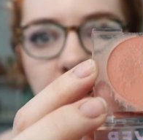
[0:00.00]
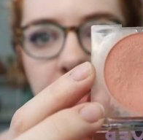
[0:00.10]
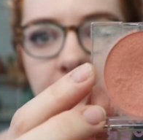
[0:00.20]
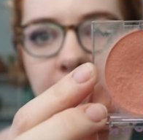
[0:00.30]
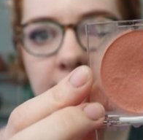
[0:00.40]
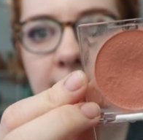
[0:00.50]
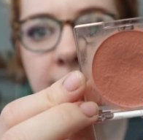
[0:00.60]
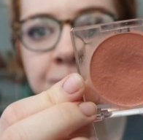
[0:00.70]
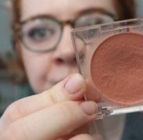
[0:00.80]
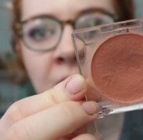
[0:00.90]

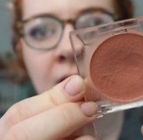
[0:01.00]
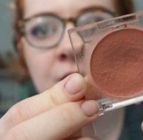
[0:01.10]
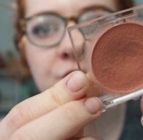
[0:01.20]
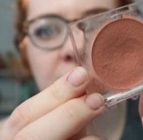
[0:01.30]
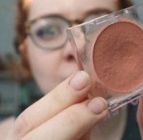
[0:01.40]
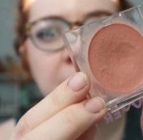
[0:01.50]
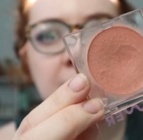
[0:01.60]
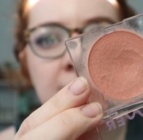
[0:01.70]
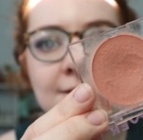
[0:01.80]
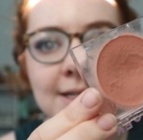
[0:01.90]
evenly just with
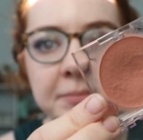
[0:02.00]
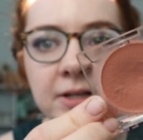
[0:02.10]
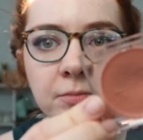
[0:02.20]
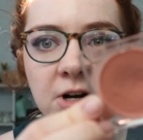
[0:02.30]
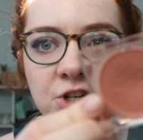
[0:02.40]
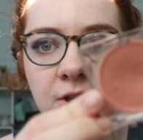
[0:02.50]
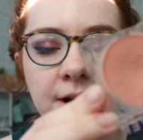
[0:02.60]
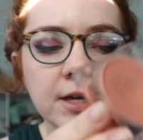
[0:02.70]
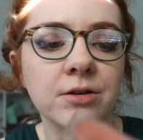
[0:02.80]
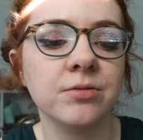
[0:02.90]
the stippling brush that I
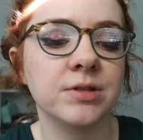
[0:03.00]
use.